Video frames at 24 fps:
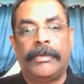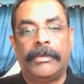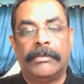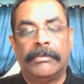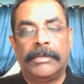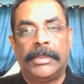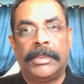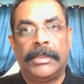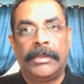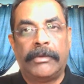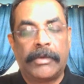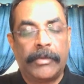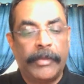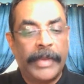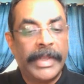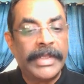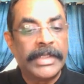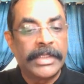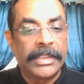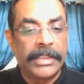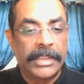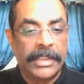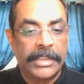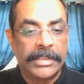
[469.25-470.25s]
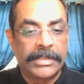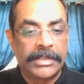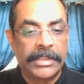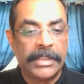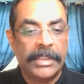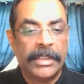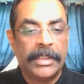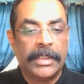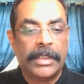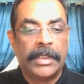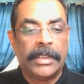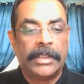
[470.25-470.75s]
in your maintenance.
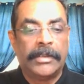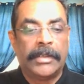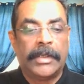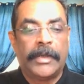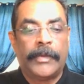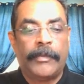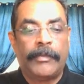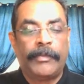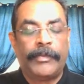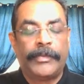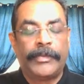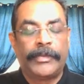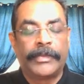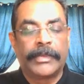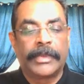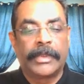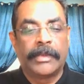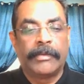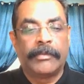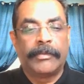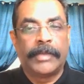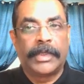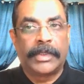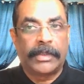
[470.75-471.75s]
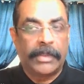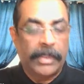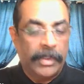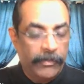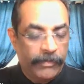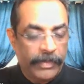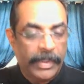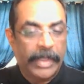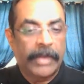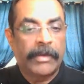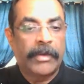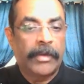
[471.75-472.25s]
But
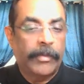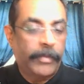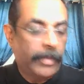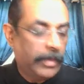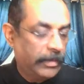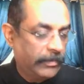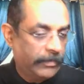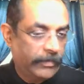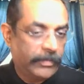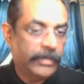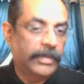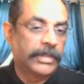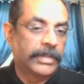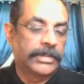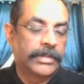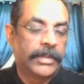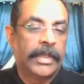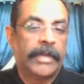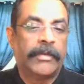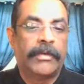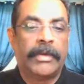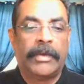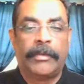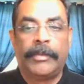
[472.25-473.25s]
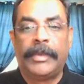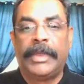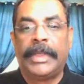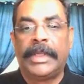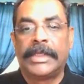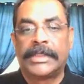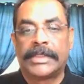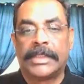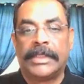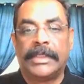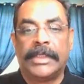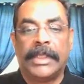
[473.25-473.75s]
if you have, of course, we have
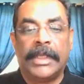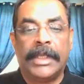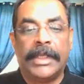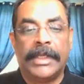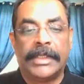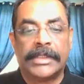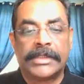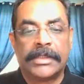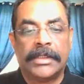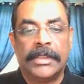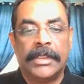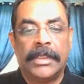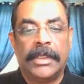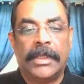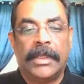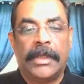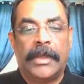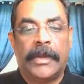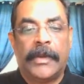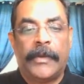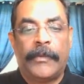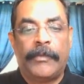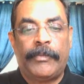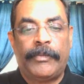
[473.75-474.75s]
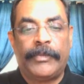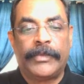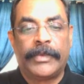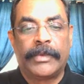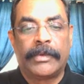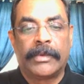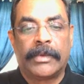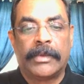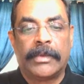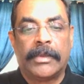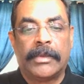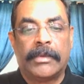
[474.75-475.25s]
updates and deletes. Um,
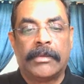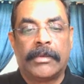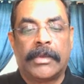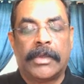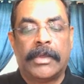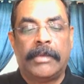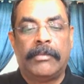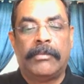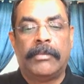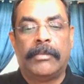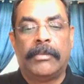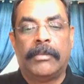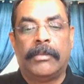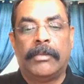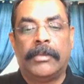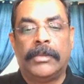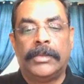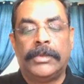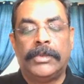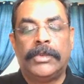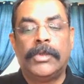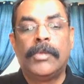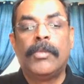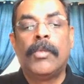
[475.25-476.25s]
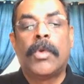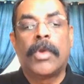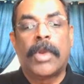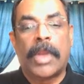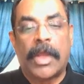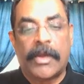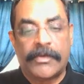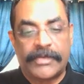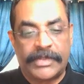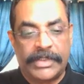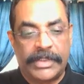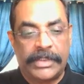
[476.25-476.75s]
do more
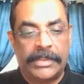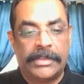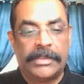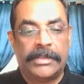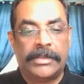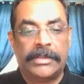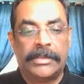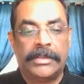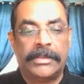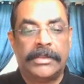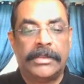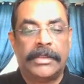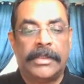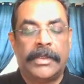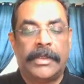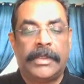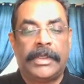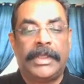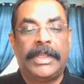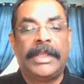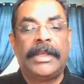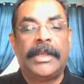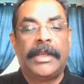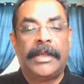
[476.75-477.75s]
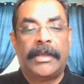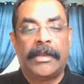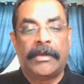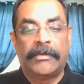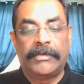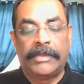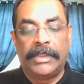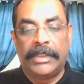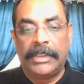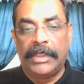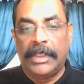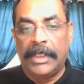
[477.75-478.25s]
often rewrite of
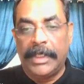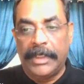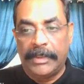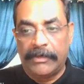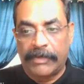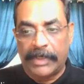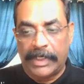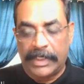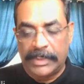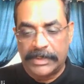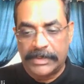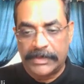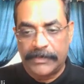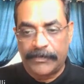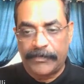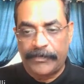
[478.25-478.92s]
the delete files.